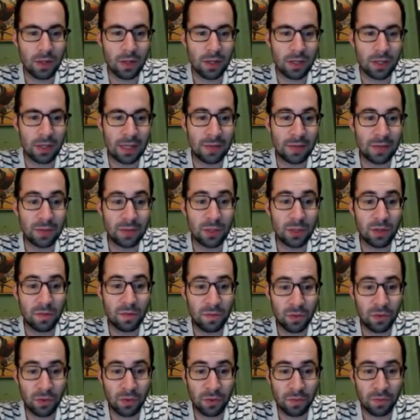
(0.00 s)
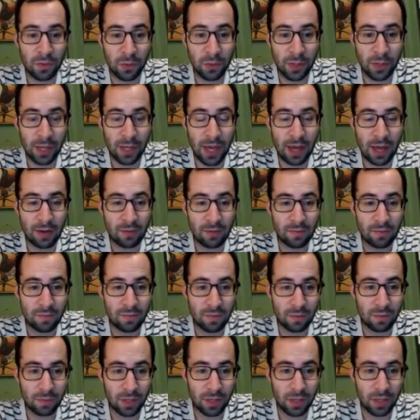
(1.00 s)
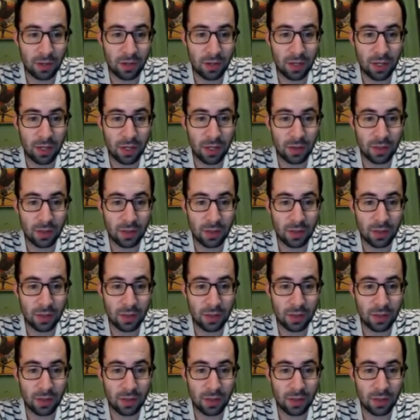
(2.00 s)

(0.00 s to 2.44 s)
Gives you the field of view again. From here to here